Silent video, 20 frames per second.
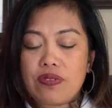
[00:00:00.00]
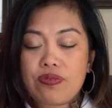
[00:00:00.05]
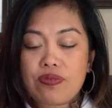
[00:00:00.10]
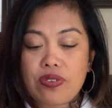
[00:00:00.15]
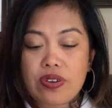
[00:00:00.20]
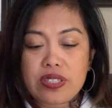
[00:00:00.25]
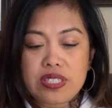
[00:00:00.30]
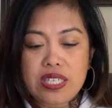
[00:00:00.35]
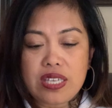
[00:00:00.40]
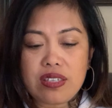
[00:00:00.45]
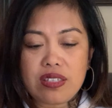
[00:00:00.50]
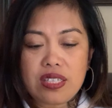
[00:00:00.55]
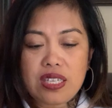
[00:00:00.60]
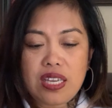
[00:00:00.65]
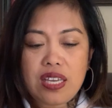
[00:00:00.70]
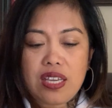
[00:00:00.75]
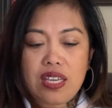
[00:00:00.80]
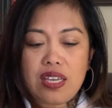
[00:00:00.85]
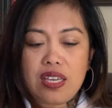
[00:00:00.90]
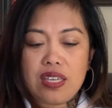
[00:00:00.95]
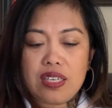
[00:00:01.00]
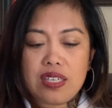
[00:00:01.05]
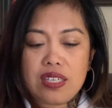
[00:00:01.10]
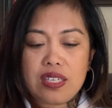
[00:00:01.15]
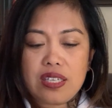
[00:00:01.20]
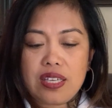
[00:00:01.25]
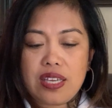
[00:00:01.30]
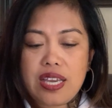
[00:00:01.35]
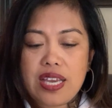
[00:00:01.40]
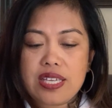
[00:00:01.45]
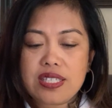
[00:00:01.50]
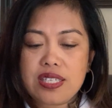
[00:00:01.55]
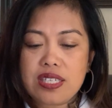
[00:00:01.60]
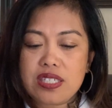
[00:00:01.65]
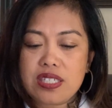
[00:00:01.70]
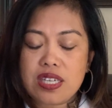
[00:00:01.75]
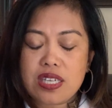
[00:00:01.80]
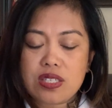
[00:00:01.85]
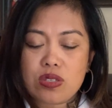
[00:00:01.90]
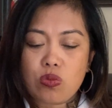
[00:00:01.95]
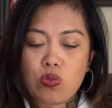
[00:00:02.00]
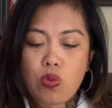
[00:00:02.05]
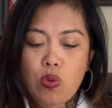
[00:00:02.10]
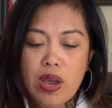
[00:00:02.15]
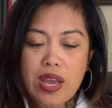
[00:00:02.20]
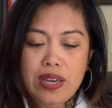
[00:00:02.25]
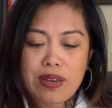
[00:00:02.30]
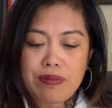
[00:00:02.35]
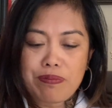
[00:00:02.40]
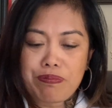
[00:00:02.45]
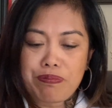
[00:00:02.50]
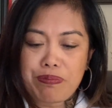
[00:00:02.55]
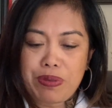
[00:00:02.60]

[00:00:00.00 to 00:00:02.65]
fertility isn't just one